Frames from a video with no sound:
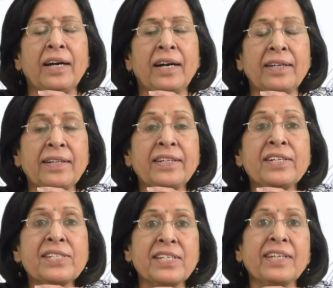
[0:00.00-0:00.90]
until the
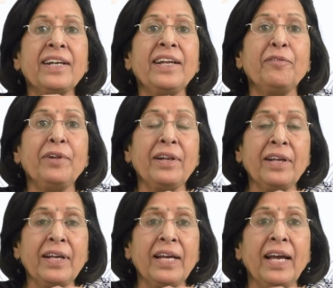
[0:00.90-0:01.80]
district level.
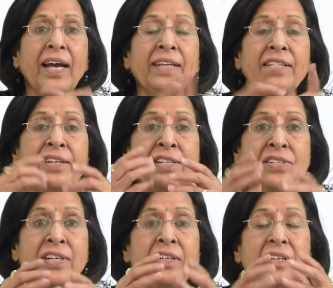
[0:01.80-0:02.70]
And the
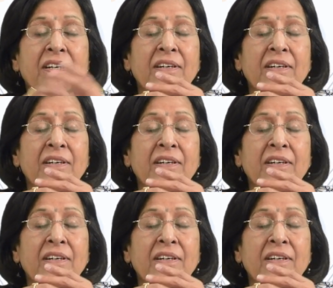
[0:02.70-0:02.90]
district